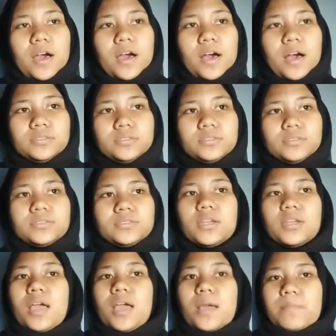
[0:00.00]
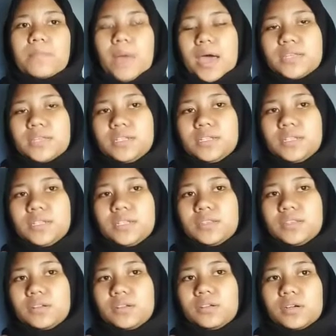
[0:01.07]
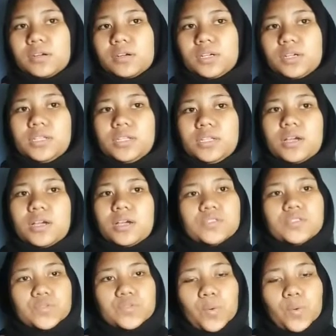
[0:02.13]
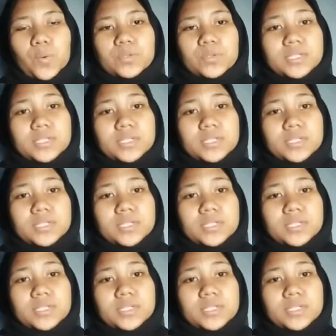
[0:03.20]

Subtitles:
by the little girl also disappeared.